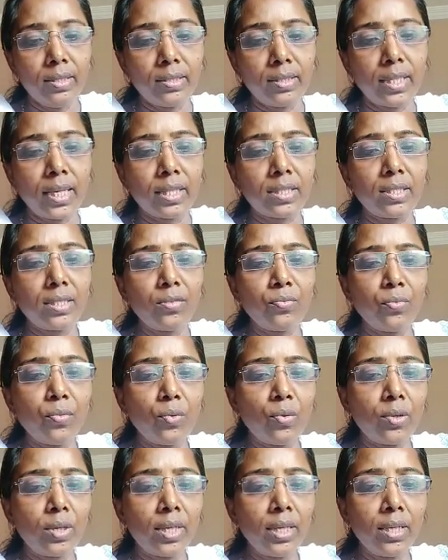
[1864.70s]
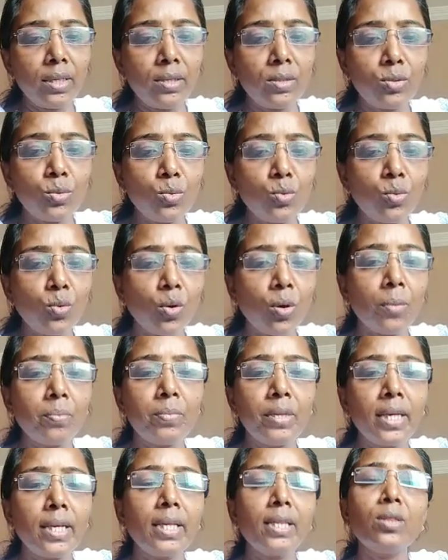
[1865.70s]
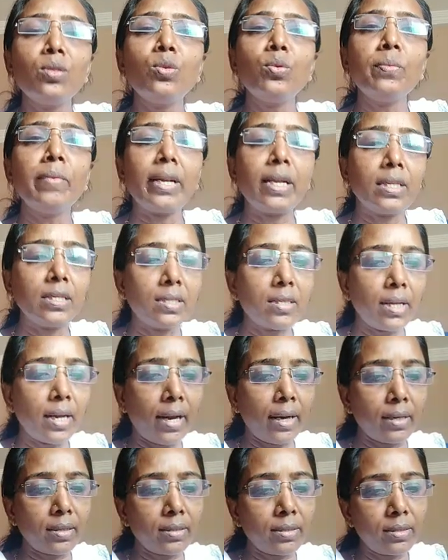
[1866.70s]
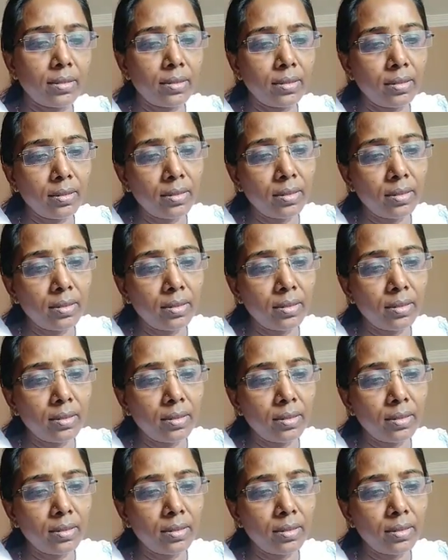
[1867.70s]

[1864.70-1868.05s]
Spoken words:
Section 14(2) of the Hindu Marriage Act